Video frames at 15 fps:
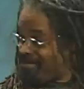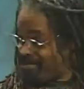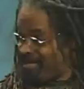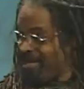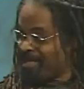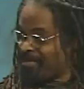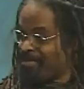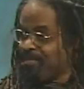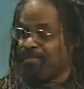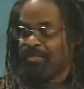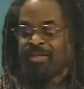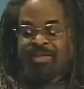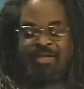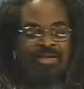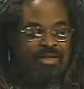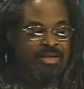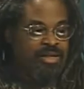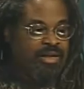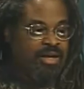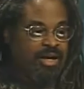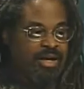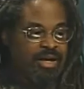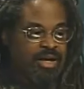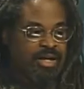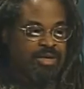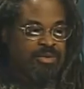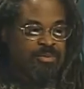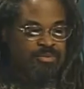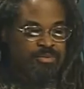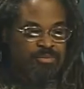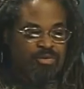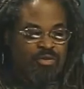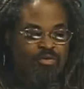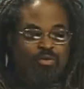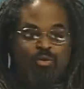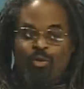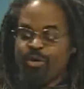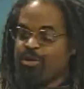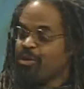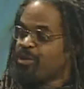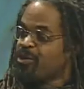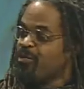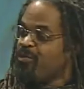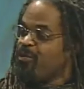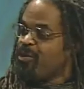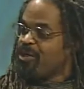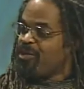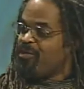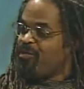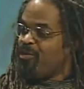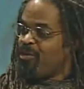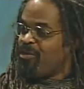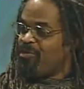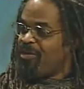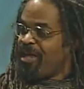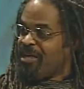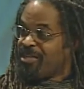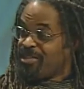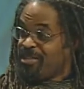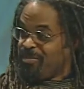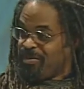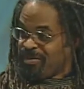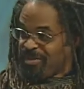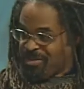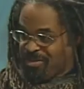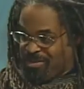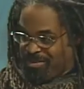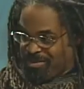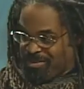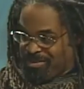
right? Mm-hmm. uh, for those forty-four faculty positions,